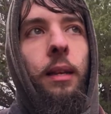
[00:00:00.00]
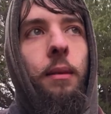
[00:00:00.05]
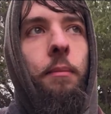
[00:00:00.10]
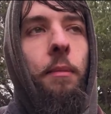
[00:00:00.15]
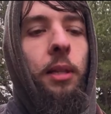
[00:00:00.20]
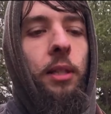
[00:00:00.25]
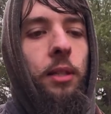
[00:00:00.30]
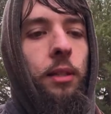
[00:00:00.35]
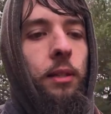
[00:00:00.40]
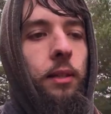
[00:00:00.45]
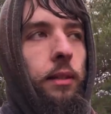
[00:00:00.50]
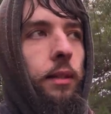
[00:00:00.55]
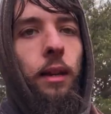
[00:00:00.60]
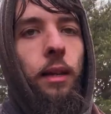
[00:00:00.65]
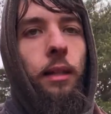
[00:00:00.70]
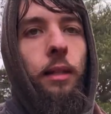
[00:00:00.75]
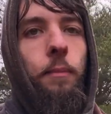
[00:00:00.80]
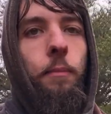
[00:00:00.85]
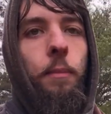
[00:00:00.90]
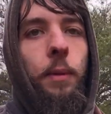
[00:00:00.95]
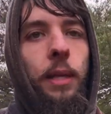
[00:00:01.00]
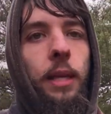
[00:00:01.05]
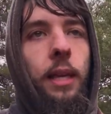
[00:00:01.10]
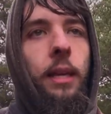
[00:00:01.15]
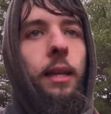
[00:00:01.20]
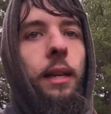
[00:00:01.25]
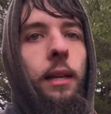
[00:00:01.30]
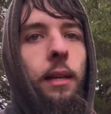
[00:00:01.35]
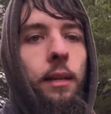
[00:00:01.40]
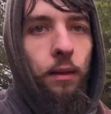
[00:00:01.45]
I mentioned in the
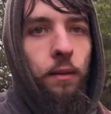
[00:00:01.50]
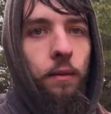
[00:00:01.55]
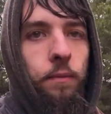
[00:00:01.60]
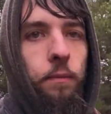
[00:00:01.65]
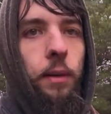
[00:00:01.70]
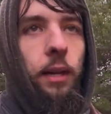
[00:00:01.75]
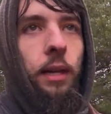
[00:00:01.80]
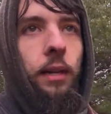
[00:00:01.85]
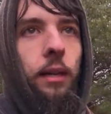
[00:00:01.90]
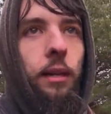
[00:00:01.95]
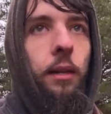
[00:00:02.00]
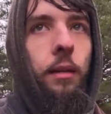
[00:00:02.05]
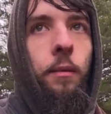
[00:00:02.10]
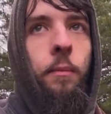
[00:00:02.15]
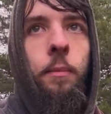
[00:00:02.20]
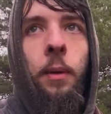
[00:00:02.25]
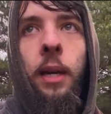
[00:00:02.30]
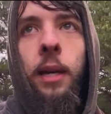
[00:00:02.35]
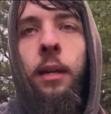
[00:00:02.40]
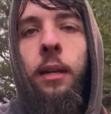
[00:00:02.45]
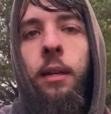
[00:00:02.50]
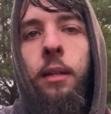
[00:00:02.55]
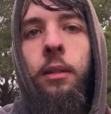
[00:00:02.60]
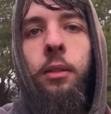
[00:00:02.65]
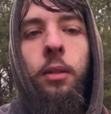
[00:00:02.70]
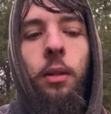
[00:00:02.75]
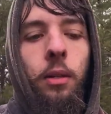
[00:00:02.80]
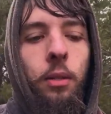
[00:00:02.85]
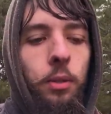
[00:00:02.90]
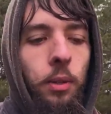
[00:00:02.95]
beginning of my
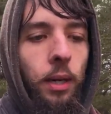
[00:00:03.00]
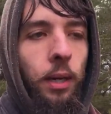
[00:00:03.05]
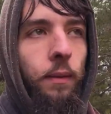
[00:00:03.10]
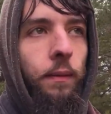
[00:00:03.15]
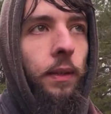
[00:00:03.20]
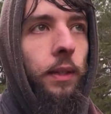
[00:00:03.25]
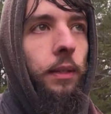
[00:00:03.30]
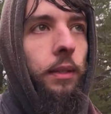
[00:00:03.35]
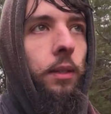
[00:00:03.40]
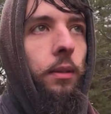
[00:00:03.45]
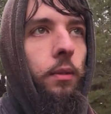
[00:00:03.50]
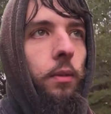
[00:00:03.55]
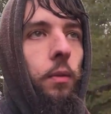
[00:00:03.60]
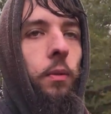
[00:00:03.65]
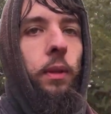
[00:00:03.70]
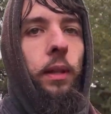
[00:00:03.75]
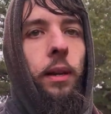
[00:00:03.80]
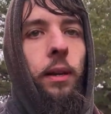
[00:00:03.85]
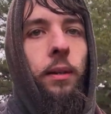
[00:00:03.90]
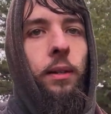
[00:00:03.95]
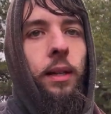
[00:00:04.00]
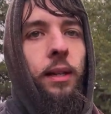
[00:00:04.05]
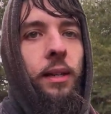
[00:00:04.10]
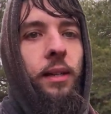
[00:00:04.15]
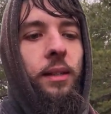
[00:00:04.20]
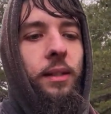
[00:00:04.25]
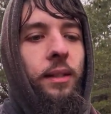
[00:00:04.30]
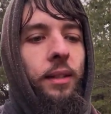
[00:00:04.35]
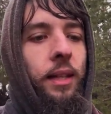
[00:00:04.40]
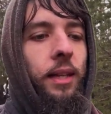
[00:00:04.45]
backcountry driving to North
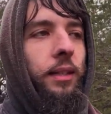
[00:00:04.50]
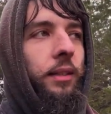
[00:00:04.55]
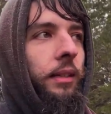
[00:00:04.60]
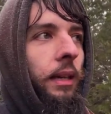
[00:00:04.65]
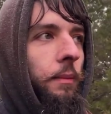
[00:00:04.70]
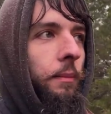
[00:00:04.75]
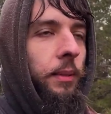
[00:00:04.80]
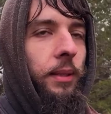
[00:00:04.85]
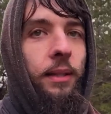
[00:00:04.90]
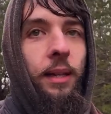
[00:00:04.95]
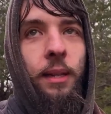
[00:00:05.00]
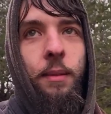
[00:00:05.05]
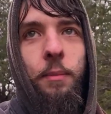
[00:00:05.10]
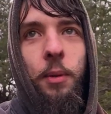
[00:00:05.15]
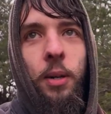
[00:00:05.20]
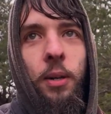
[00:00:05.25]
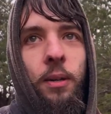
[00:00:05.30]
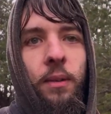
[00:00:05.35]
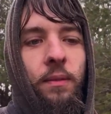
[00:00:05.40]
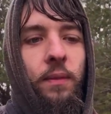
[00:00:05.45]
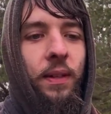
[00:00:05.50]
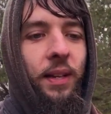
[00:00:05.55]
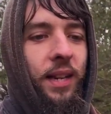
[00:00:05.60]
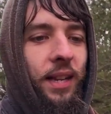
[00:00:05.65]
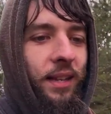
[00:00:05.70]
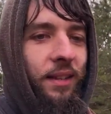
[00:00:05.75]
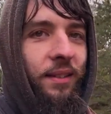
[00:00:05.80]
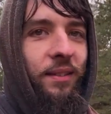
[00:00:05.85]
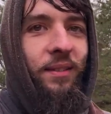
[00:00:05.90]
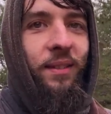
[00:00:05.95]
Carolina's Lake James State Park
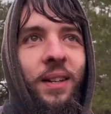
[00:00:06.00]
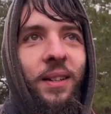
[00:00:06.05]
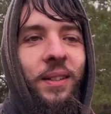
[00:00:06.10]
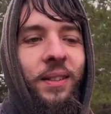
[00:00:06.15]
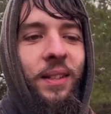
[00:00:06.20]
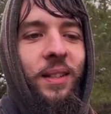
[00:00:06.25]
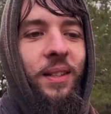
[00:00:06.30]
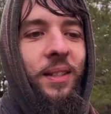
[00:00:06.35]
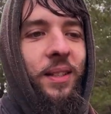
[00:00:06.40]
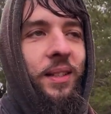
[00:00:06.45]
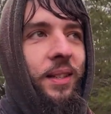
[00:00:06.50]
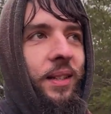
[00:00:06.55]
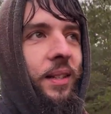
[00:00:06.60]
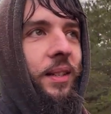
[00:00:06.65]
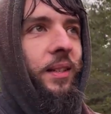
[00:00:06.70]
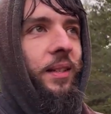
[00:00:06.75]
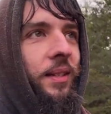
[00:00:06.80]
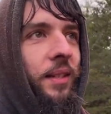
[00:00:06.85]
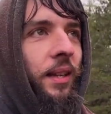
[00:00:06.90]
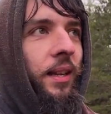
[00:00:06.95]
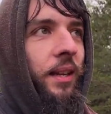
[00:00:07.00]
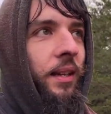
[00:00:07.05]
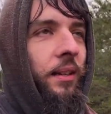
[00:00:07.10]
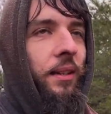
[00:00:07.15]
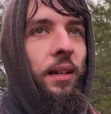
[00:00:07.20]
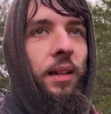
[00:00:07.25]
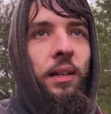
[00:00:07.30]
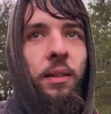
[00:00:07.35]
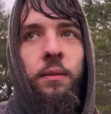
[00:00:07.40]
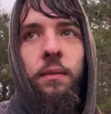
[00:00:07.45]
video on this second
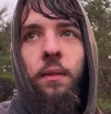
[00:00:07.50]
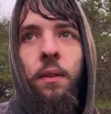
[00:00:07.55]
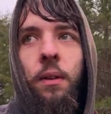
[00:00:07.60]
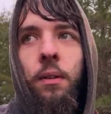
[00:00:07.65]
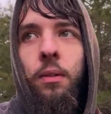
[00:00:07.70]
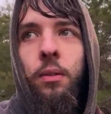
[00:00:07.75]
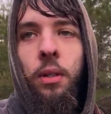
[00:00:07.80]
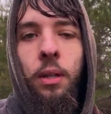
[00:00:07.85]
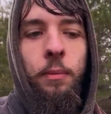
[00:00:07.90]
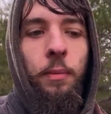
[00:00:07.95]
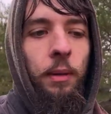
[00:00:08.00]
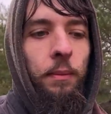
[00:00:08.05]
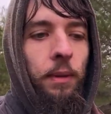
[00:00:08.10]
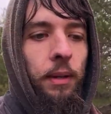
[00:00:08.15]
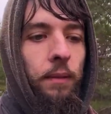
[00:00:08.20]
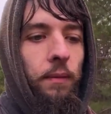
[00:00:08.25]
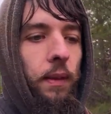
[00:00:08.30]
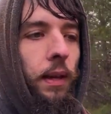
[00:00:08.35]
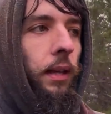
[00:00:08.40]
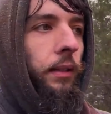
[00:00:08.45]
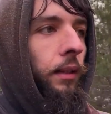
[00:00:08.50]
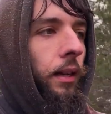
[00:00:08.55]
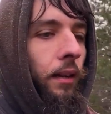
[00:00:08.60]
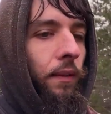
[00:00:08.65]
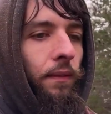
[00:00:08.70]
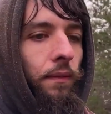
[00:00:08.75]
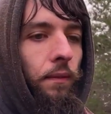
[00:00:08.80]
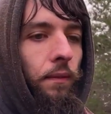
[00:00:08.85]
road trip on my van life